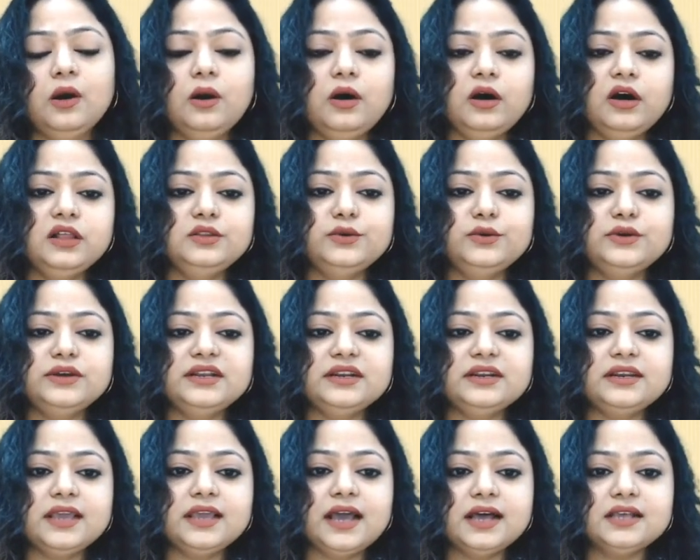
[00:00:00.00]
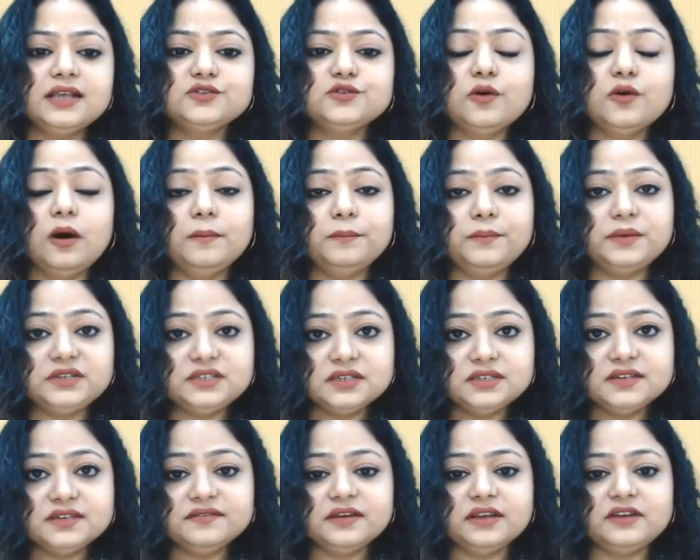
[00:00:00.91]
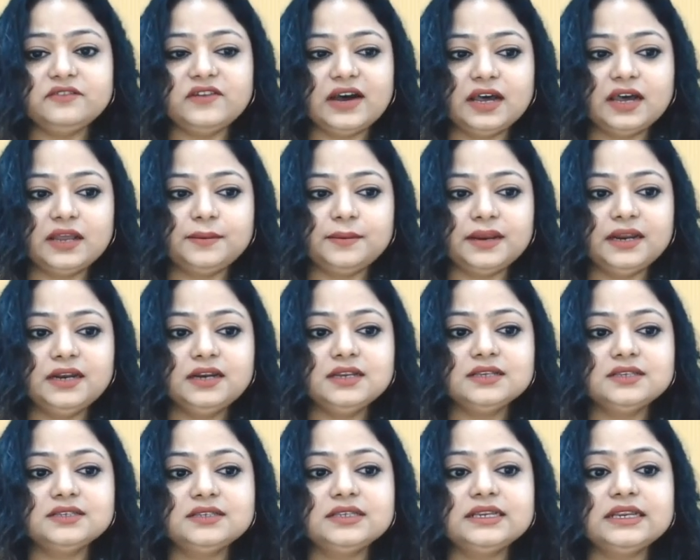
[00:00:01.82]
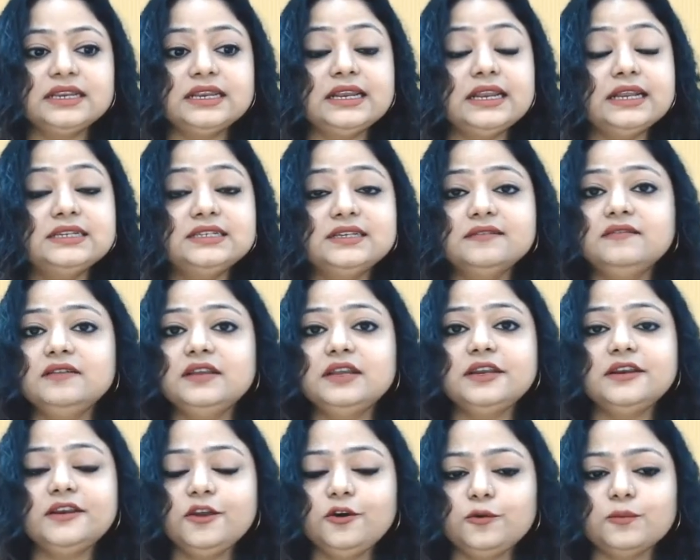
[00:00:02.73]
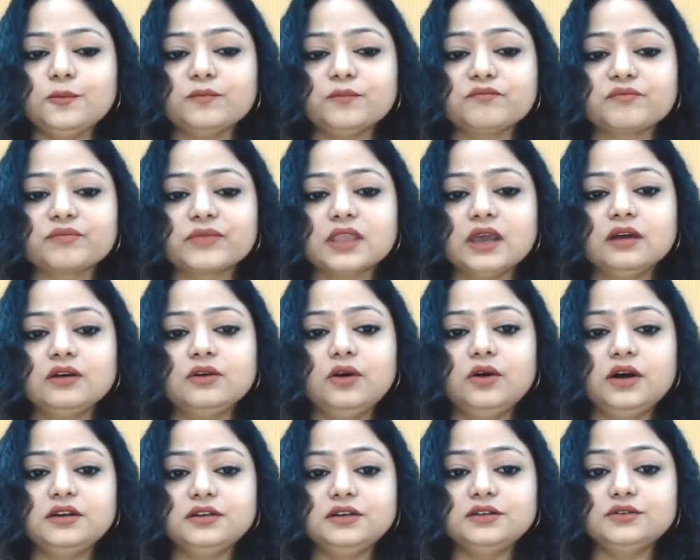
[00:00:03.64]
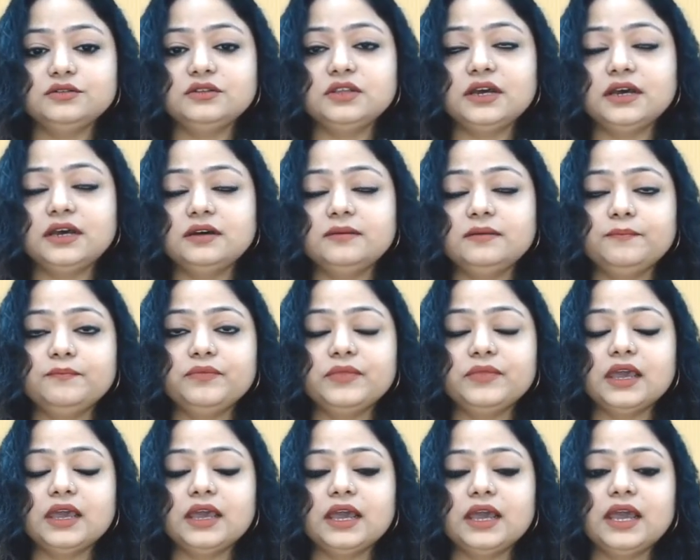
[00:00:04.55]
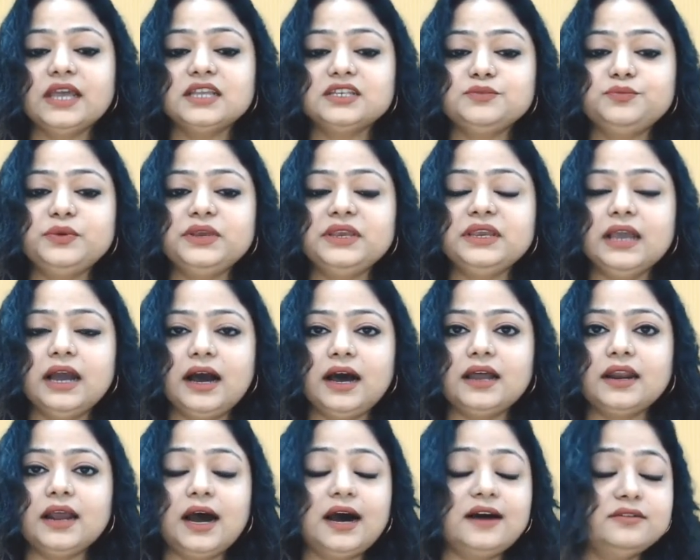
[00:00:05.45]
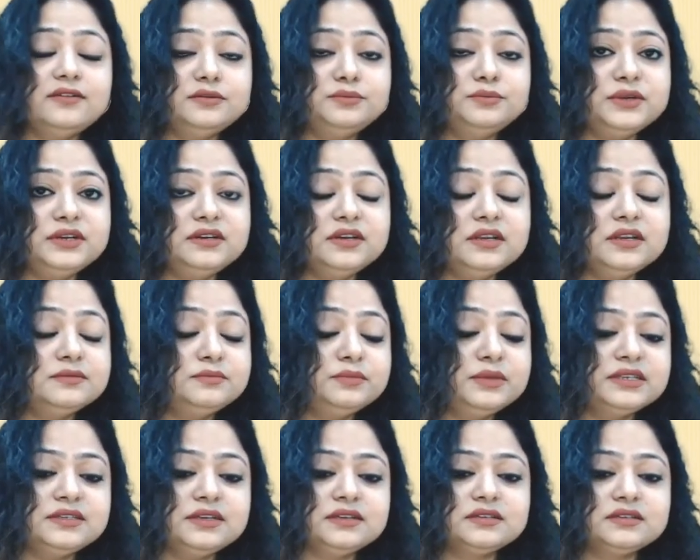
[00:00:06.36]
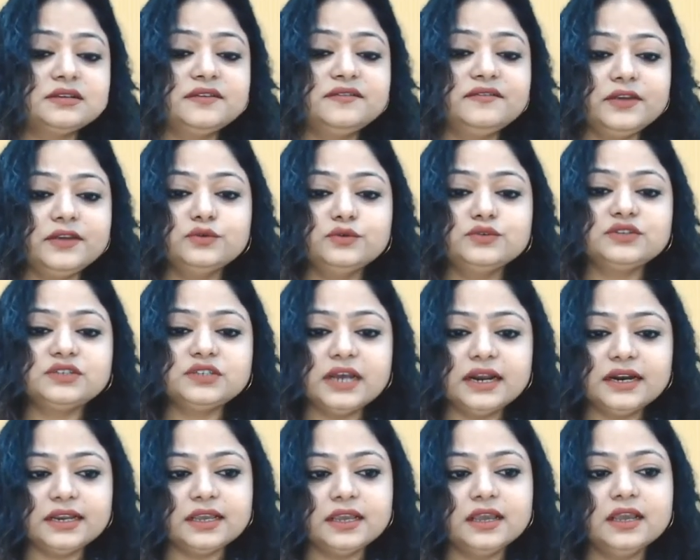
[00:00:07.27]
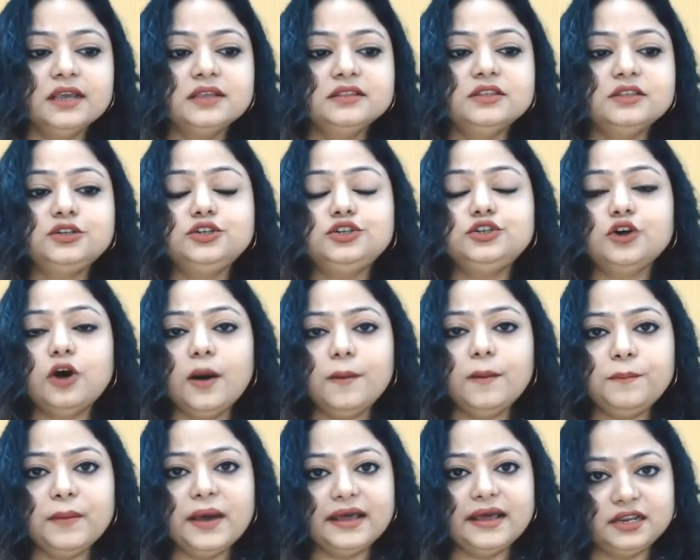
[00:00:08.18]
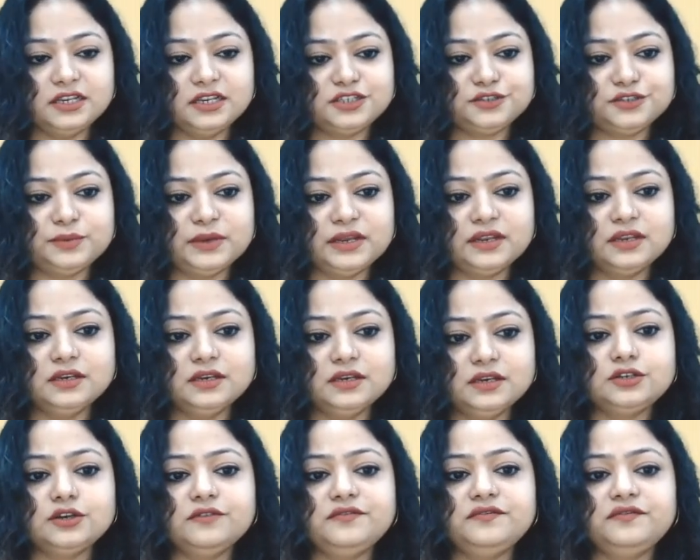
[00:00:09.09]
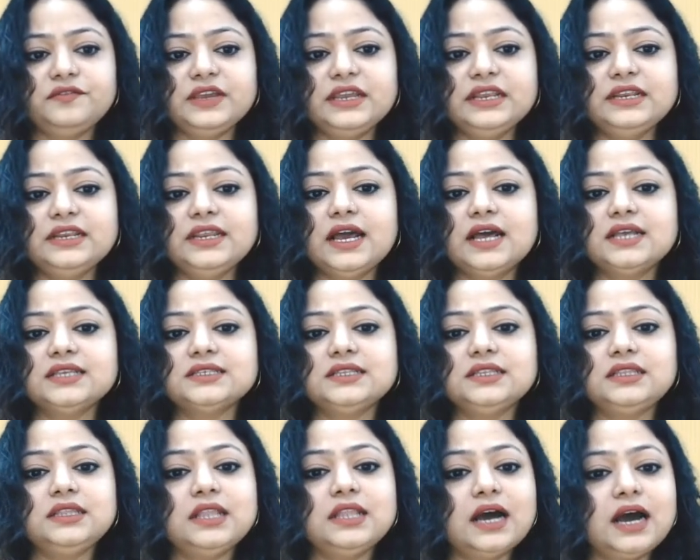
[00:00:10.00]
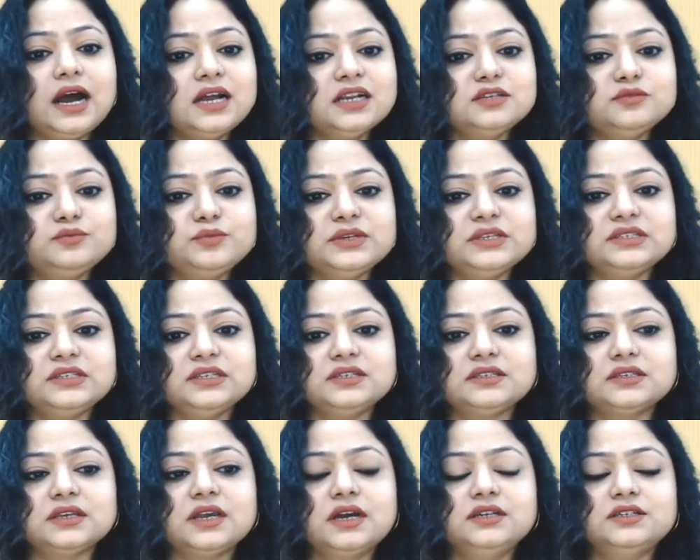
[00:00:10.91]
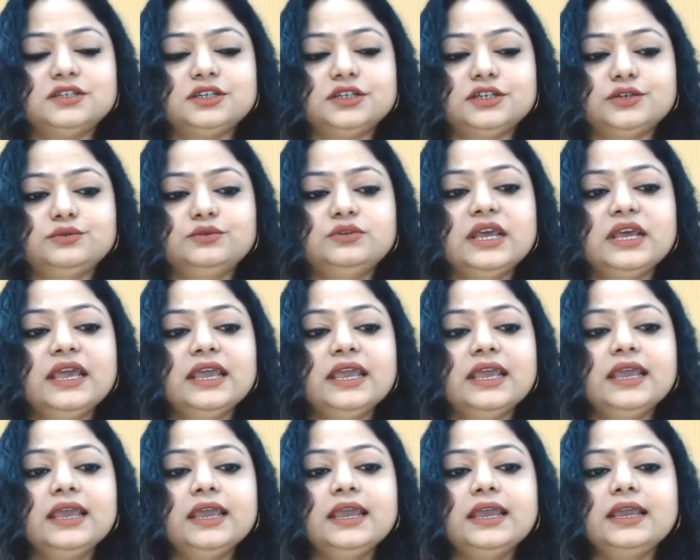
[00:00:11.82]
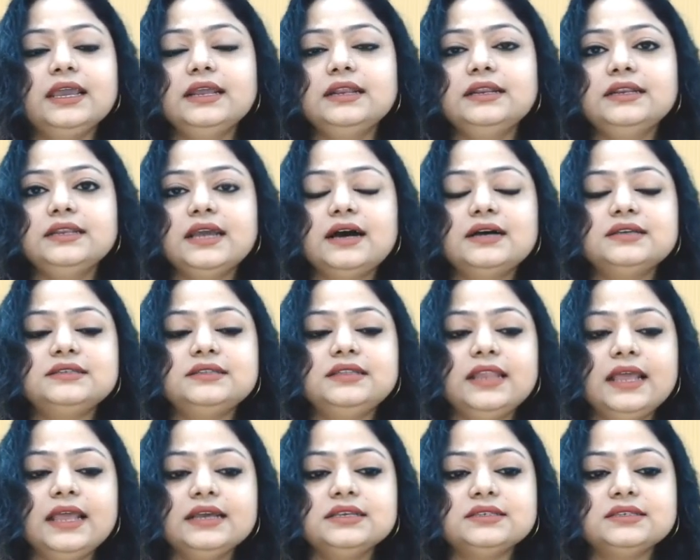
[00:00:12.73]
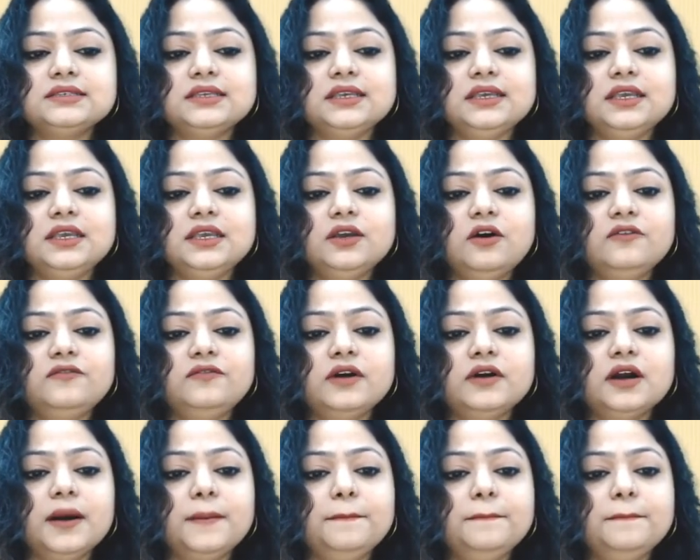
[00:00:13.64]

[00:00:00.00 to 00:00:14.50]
Although India's competitive environment is relatively new, according to the HBR Harvard Business Review study, the top management of India's large business continued India's legacy of a